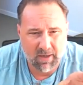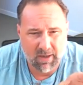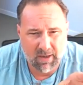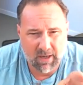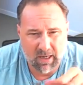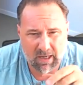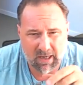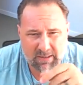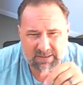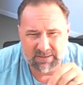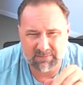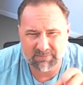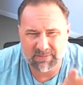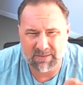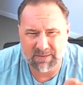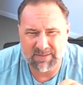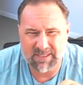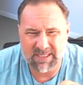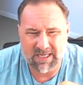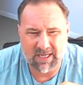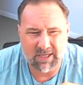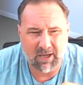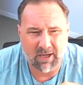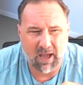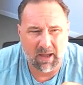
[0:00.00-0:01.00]
Uh, sometimes they
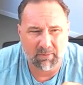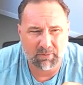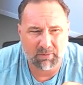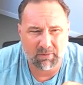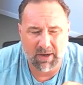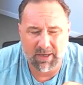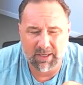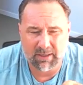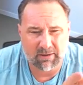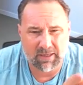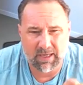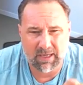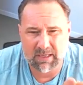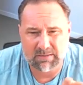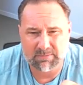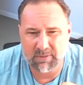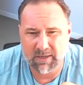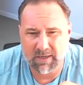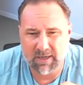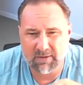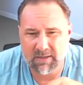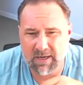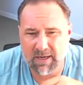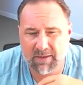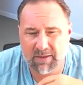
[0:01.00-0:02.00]
get copyright claims,
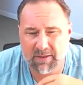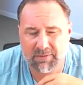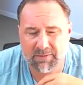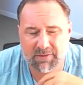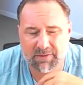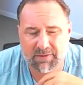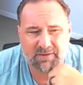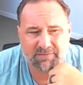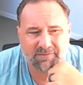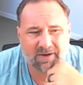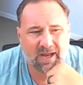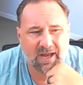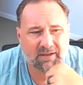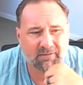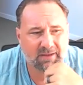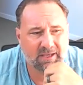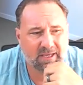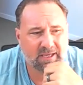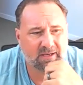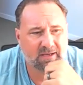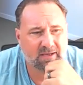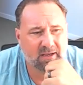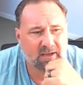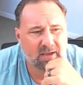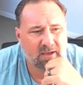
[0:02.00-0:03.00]
but nothing to
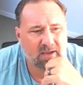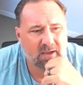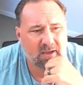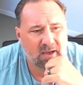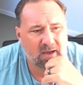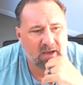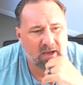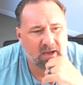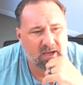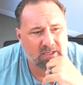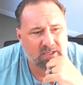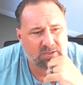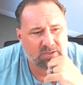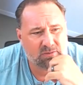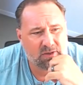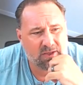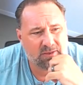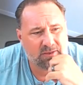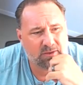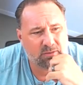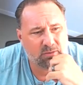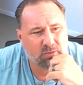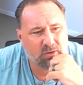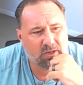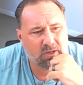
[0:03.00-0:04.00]
violate. Uh, so I
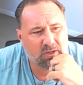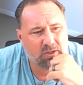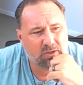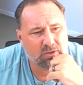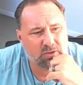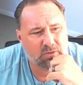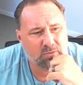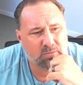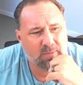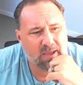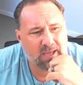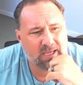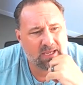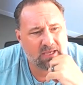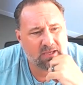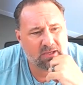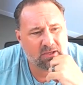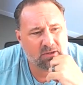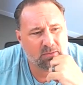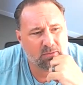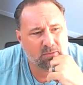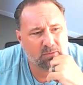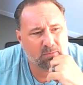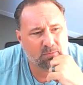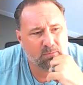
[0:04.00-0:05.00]
think we're going to do "Make It
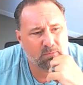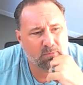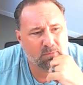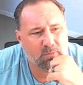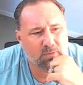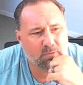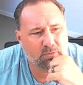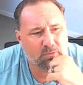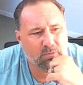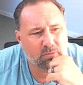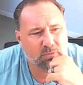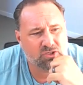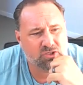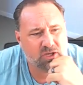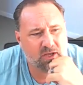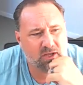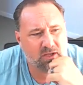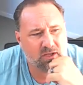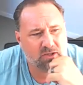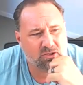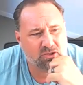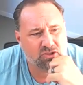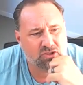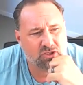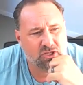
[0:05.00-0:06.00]
Your Moment" with John,
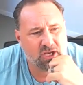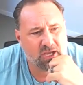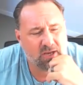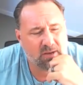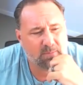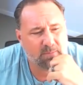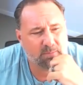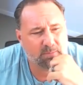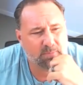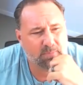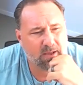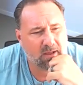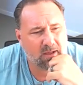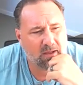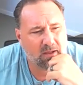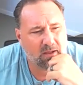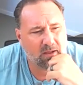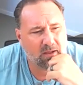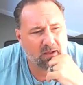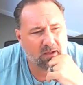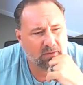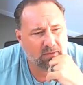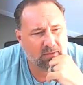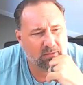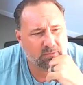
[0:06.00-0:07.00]
Jenna Bell.
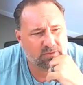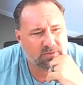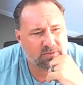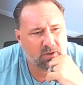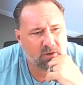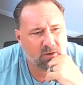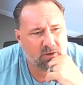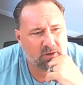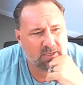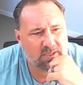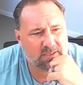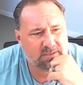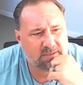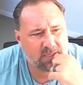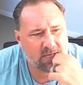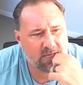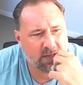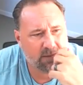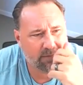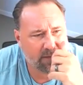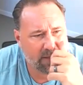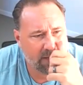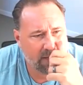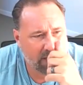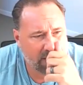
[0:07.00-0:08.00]
It was the artist, and
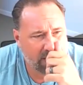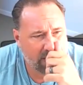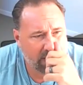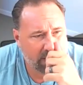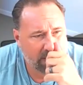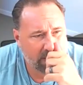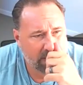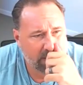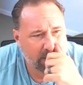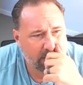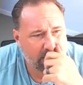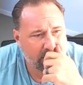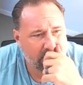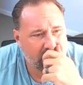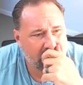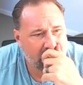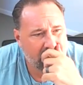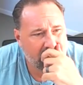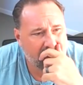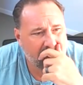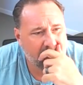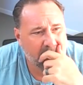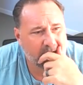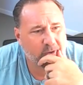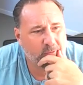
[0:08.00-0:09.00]
then
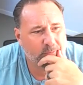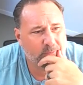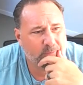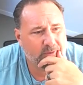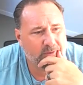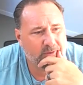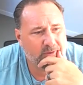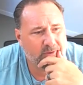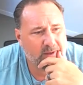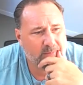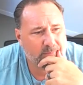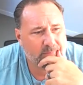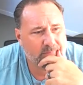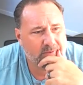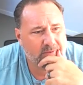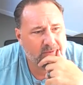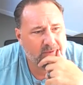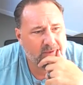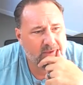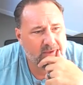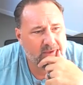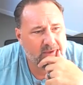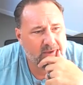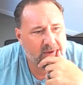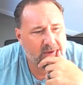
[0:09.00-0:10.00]
uh, I opened up
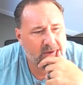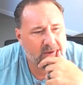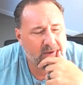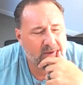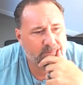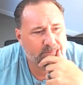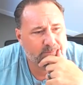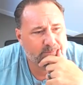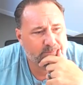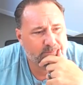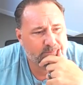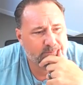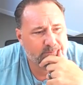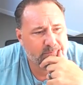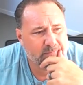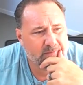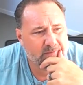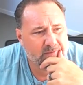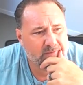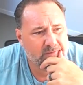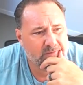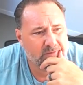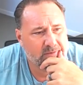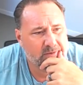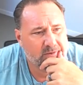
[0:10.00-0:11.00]
the um,
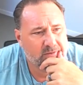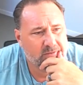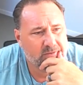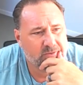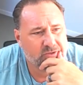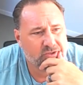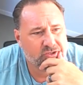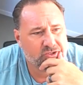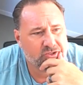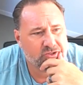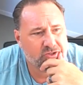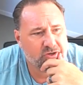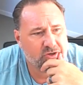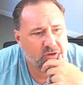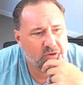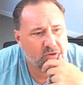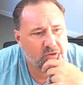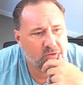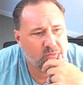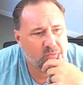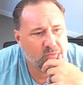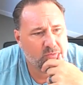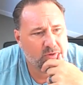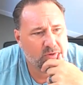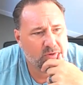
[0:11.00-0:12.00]
the
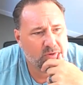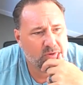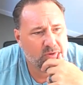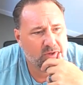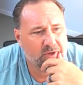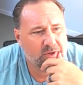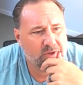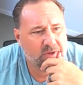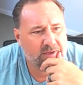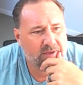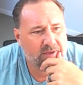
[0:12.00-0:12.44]
show with